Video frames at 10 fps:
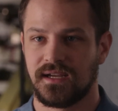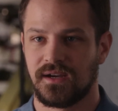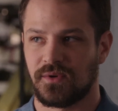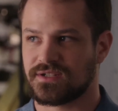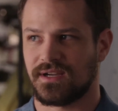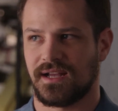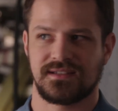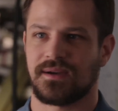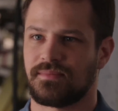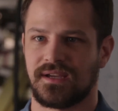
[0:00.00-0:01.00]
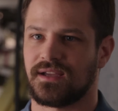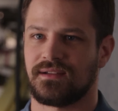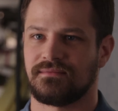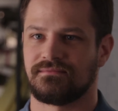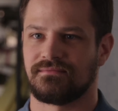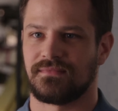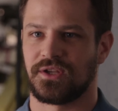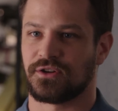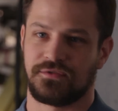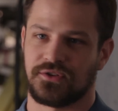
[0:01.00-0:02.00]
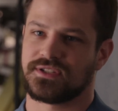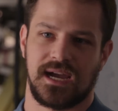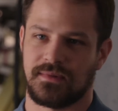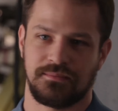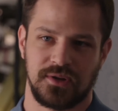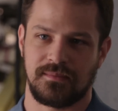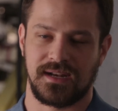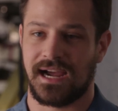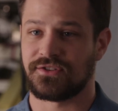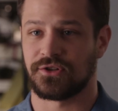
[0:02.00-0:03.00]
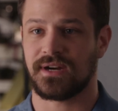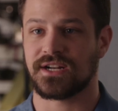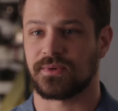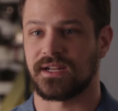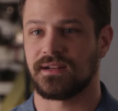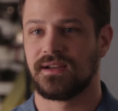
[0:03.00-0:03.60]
which ends up being your full-time employment after you graduate.